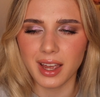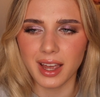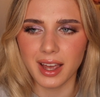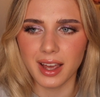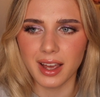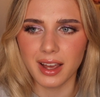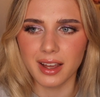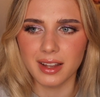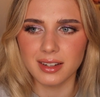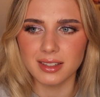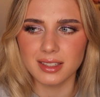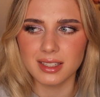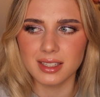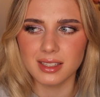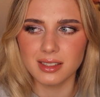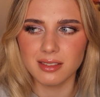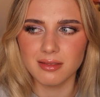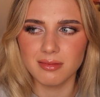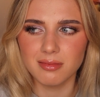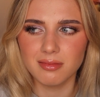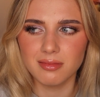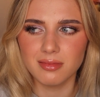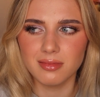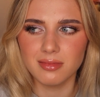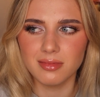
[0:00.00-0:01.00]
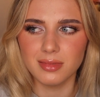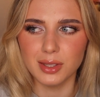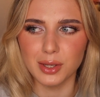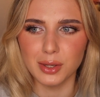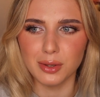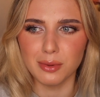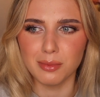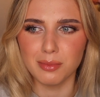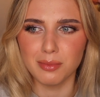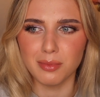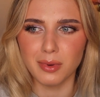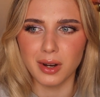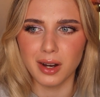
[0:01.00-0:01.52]
and...
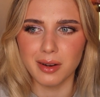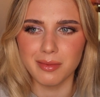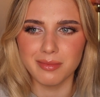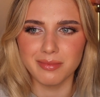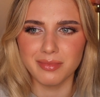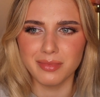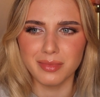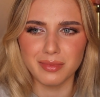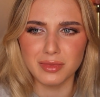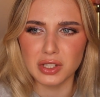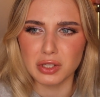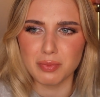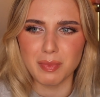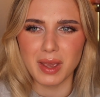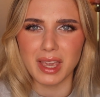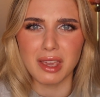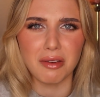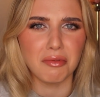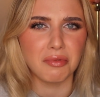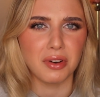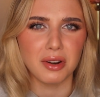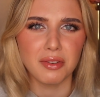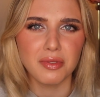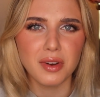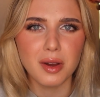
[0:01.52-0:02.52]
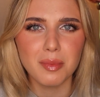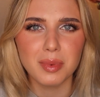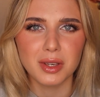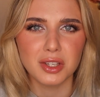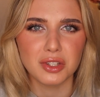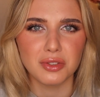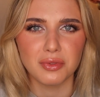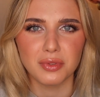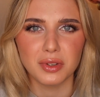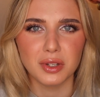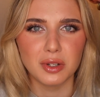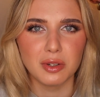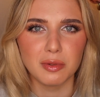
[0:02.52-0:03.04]
You just making fun of her because
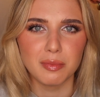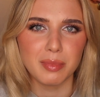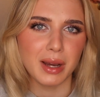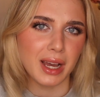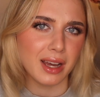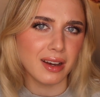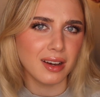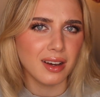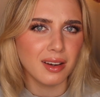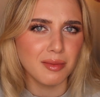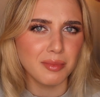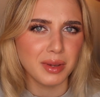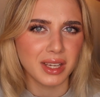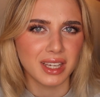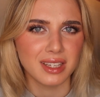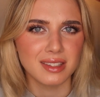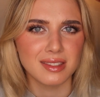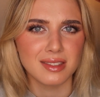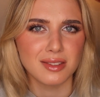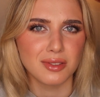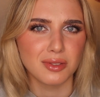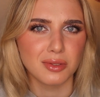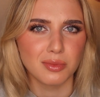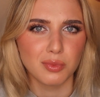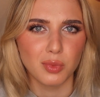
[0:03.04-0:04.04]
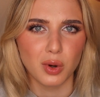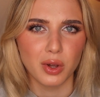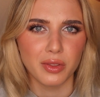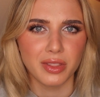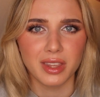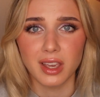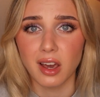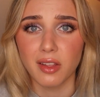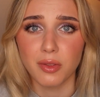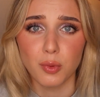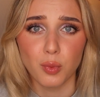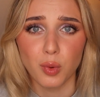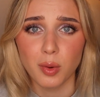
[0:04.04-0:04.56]
you feel better because you're what,
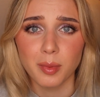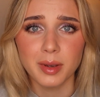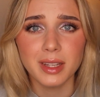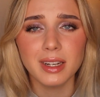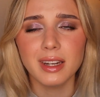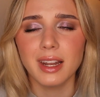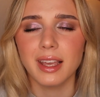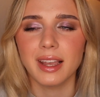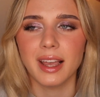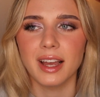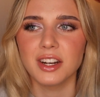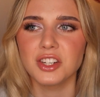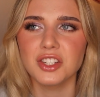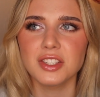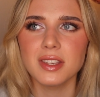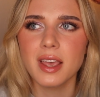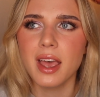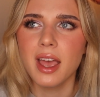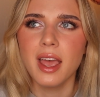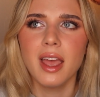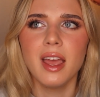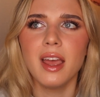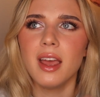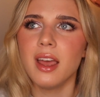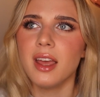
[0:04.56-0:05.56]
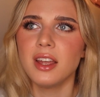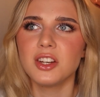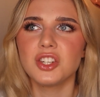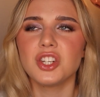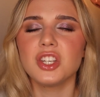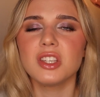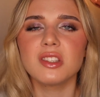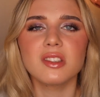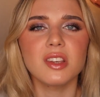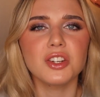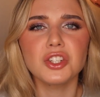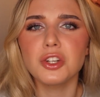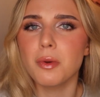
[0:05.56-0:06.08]
the other woman? Like, I just,
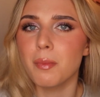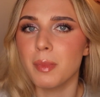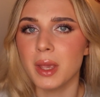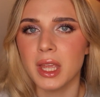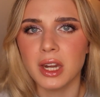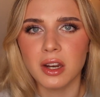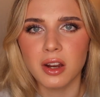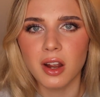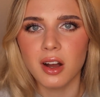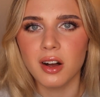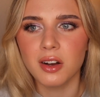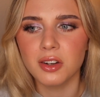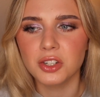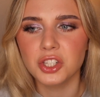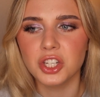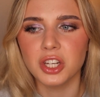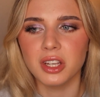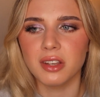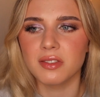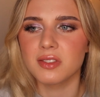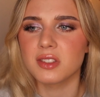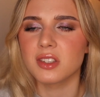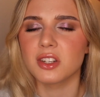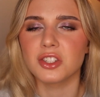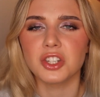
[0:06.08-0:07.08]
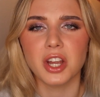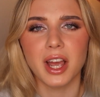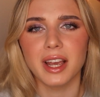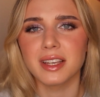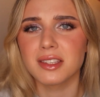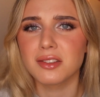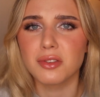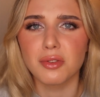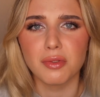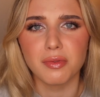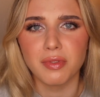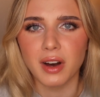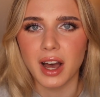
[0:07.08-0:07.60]
she's such a mean girl. She gives such high
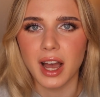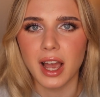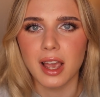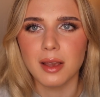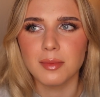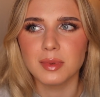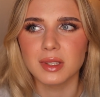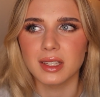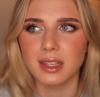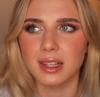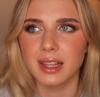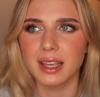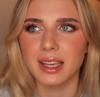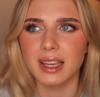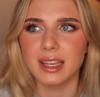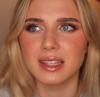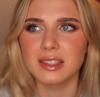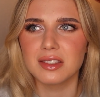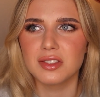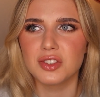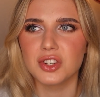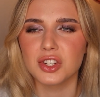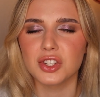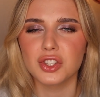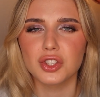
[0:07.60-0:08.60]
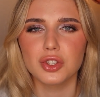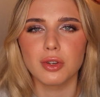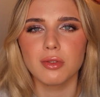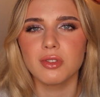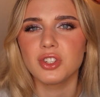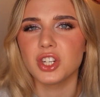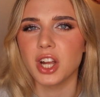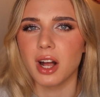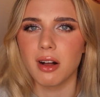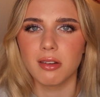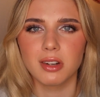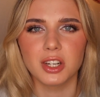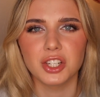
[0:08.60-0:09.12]
school vibes. Like, it's just so
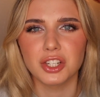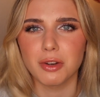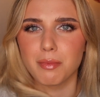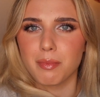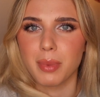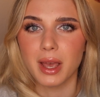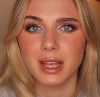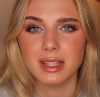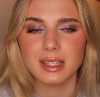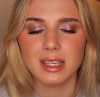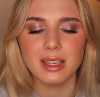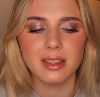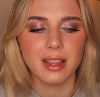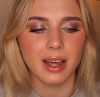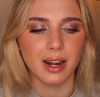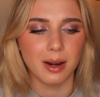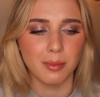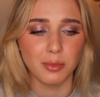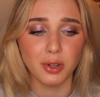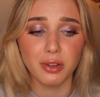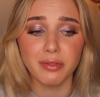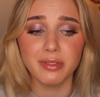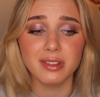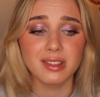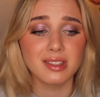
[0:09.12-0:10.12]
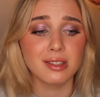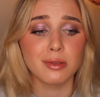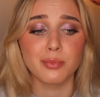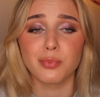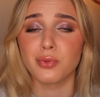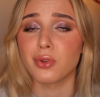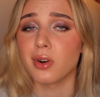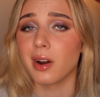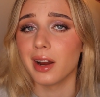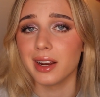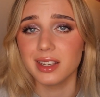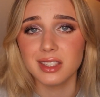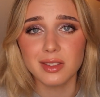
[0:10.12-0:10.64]
childish and petty that I'm not even
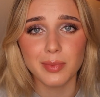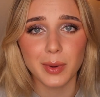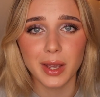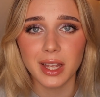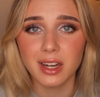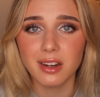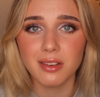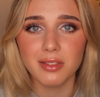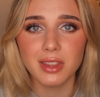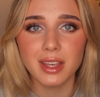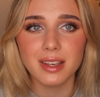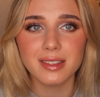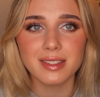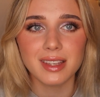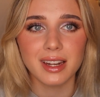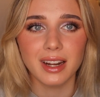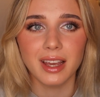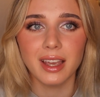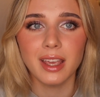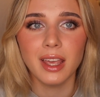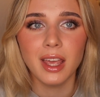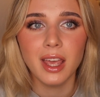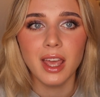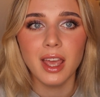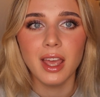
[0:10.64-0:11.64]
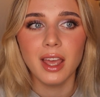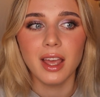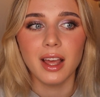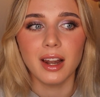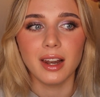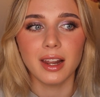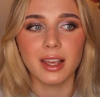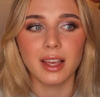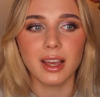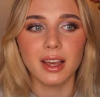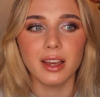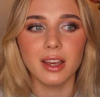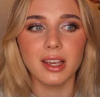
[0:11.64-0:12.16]
surprised by any of this. And I,
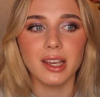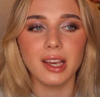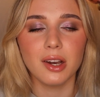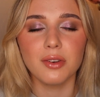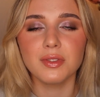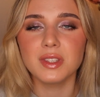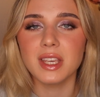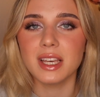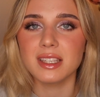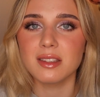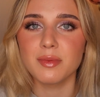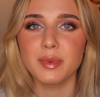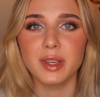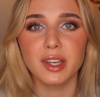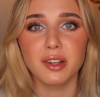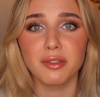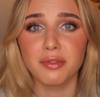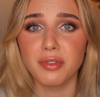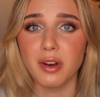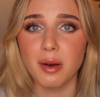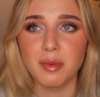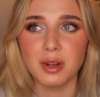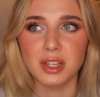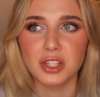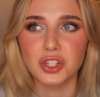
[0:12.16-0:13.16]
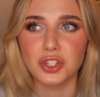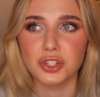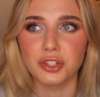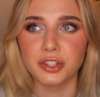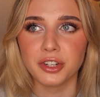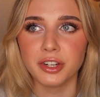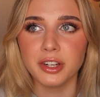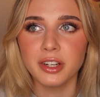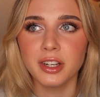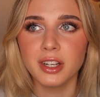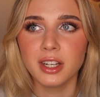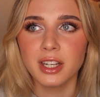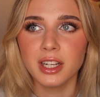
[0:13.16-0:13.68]
like, it obviously hasn't been confirmed as
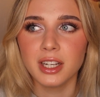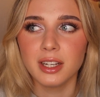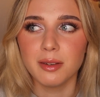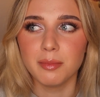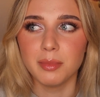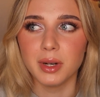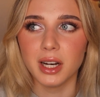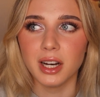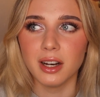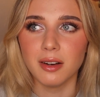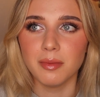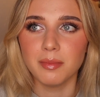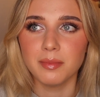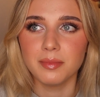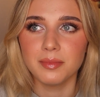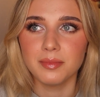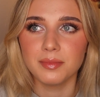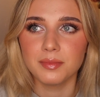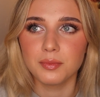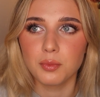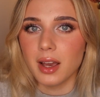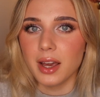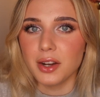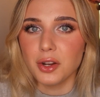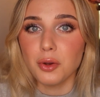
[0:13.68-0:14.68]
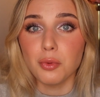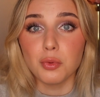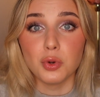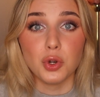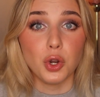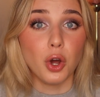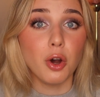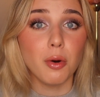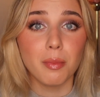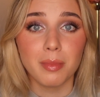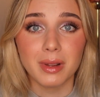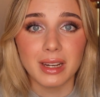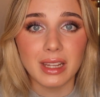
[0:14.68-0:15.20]
true, but I don't
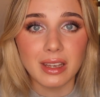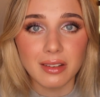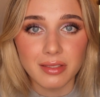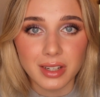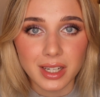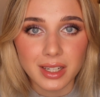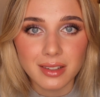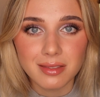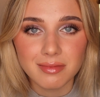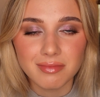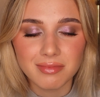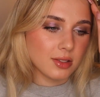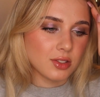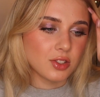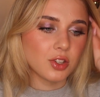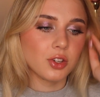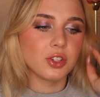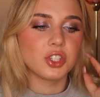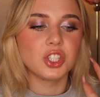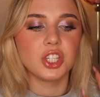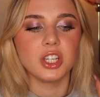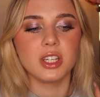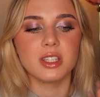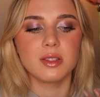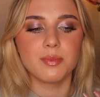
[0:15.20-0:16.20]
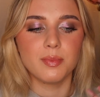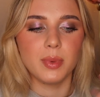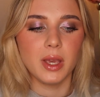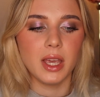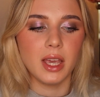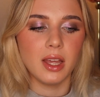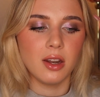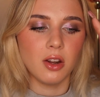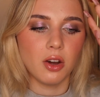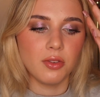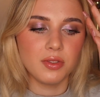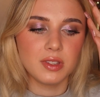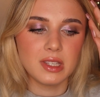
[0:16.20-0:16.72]
not believe it. So she has
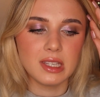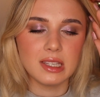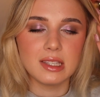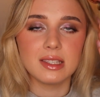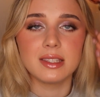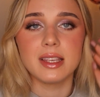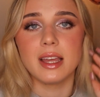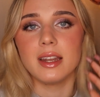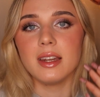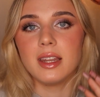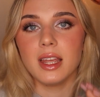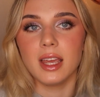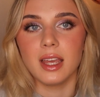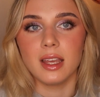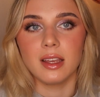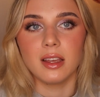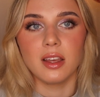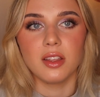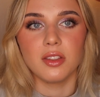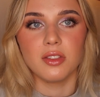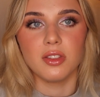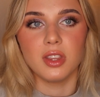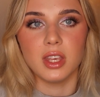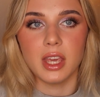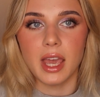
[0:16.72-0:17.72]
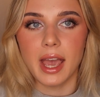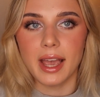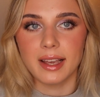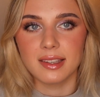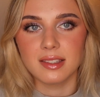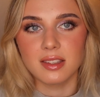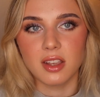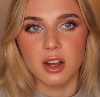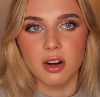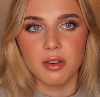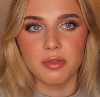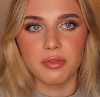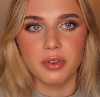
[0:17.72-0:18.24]
been obviously sending the
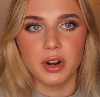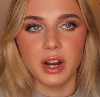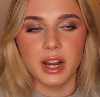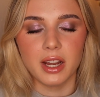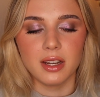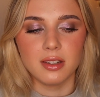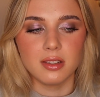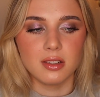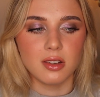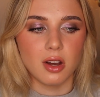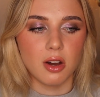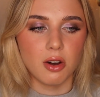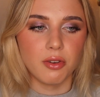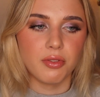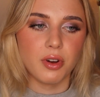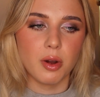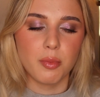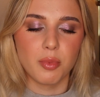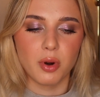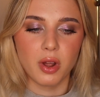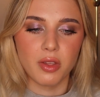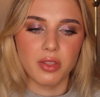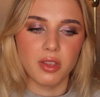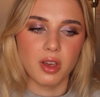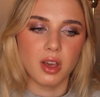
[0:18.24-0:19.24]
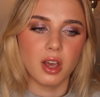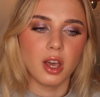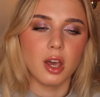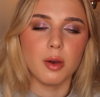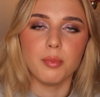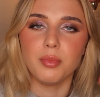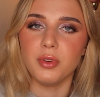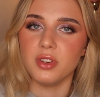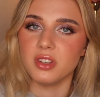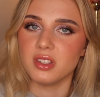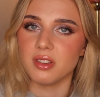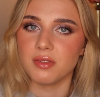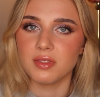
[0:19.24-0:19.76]
ex-girlfriend of her brother
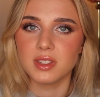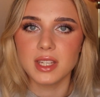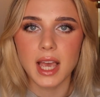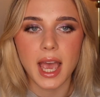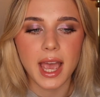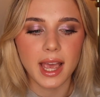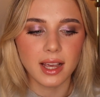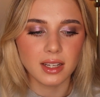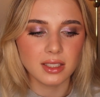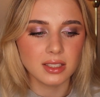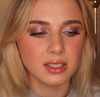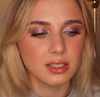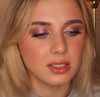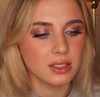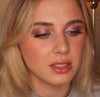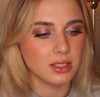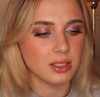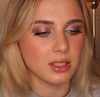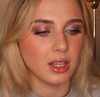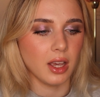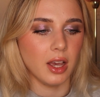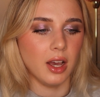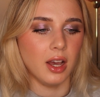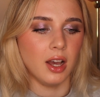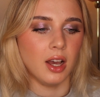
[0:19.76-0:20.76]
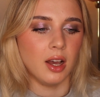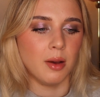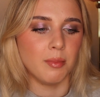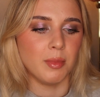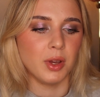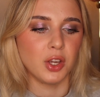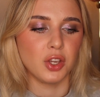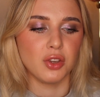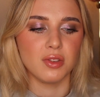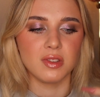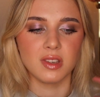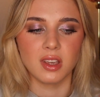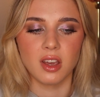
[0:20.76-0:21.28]
abusive texts,
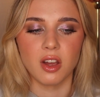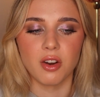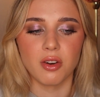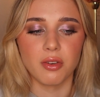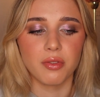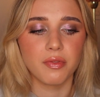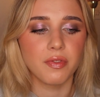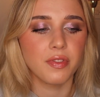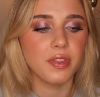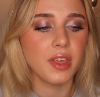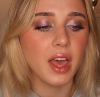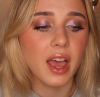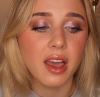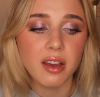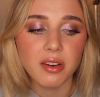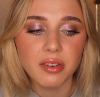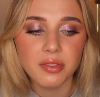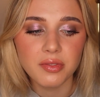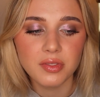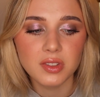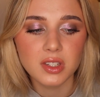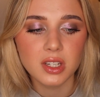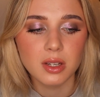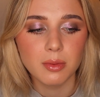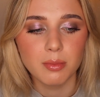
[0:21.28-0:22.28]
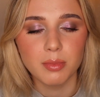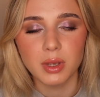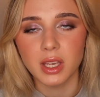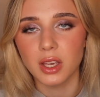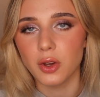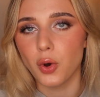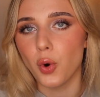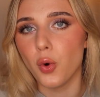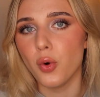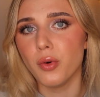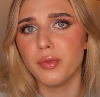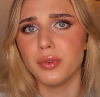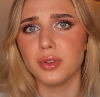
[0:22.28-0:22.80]
accusing her of theft, being
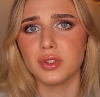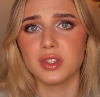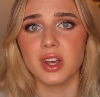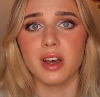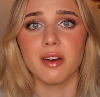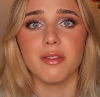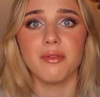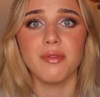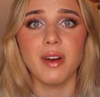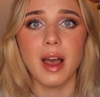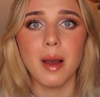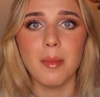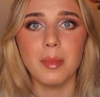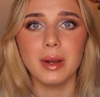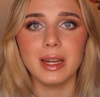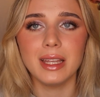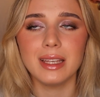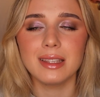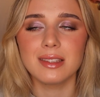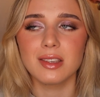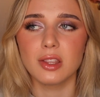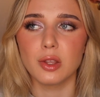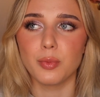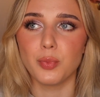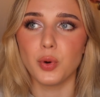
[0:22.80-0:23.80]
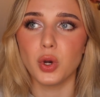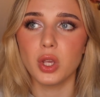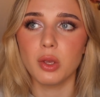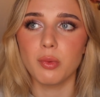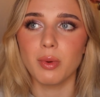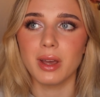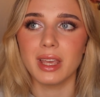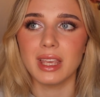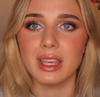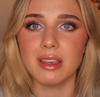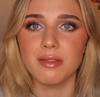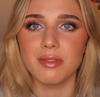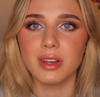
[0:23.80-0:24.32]
awful to her family, to the point
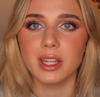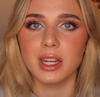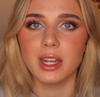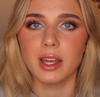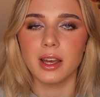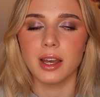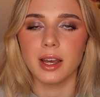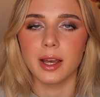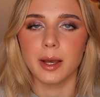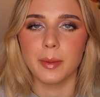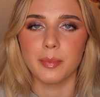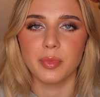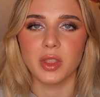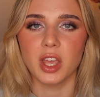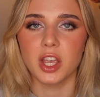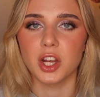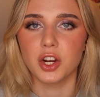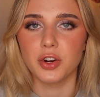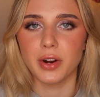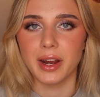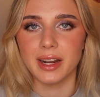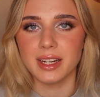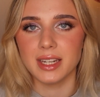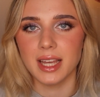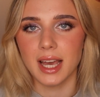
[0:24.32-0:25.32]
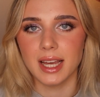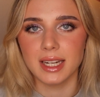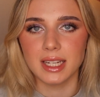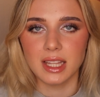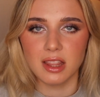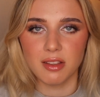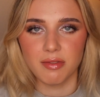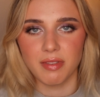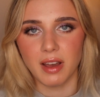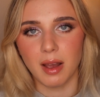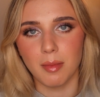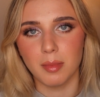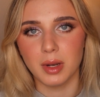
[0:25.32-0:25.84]
where even a granddad in
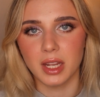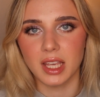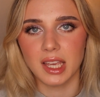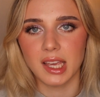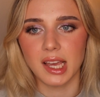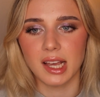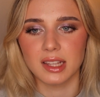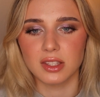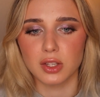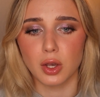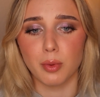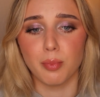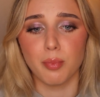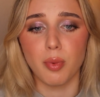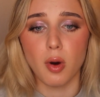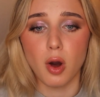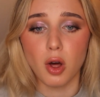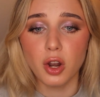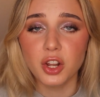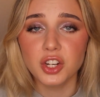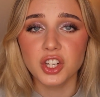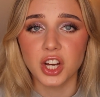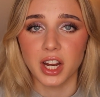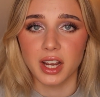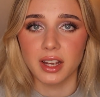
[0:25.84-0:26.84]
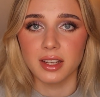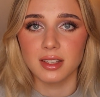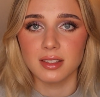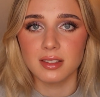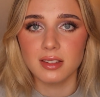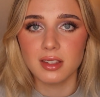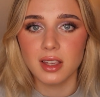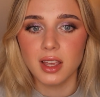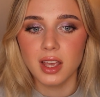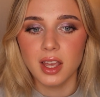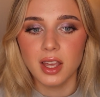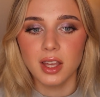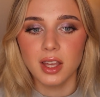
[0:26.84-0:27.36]
the family had to apologize